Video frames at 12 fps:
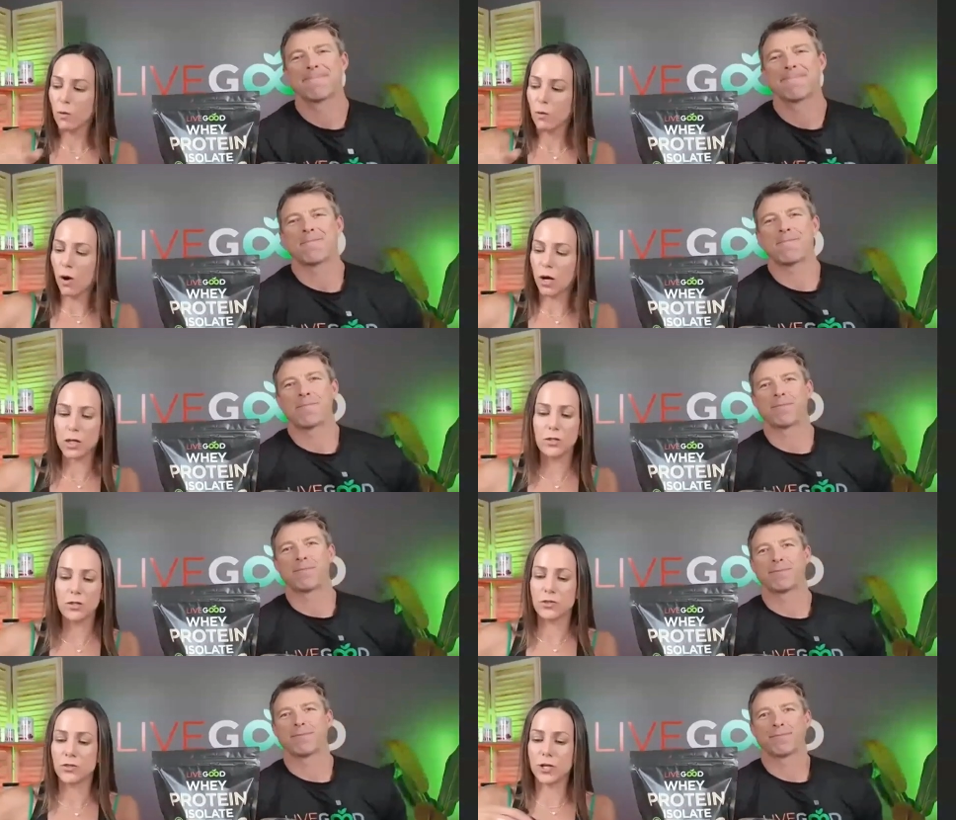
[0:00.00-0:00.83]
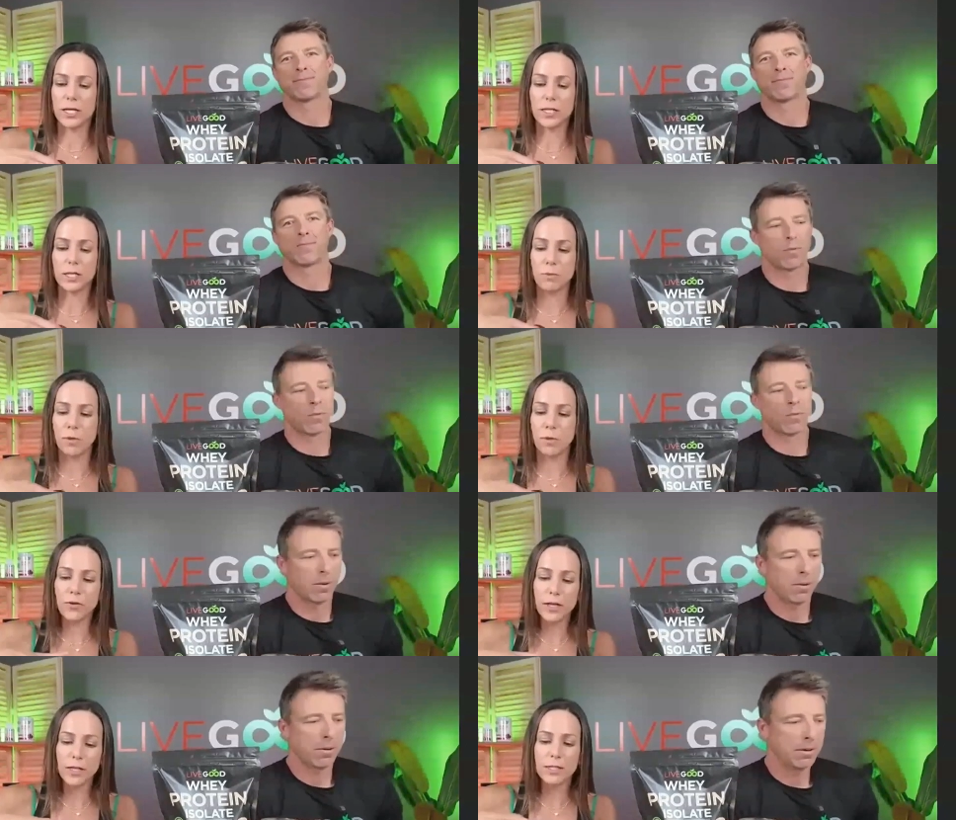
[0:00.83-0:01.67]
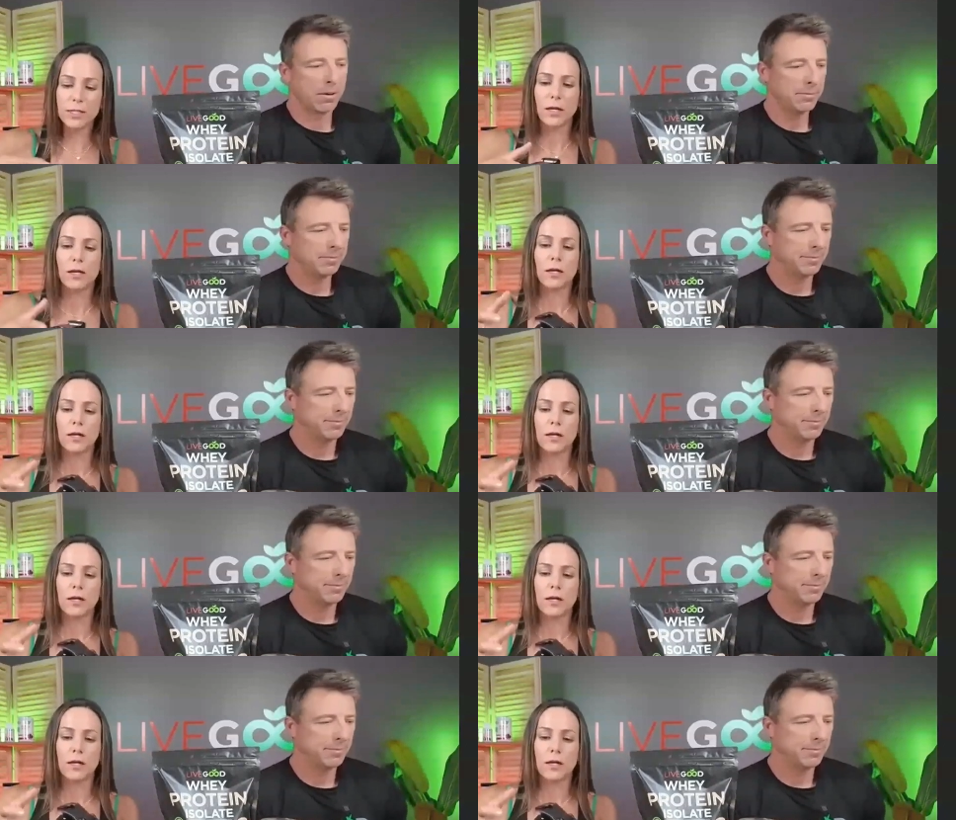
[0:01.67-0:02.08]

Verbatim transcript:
Speaker 1: Water is just perfect.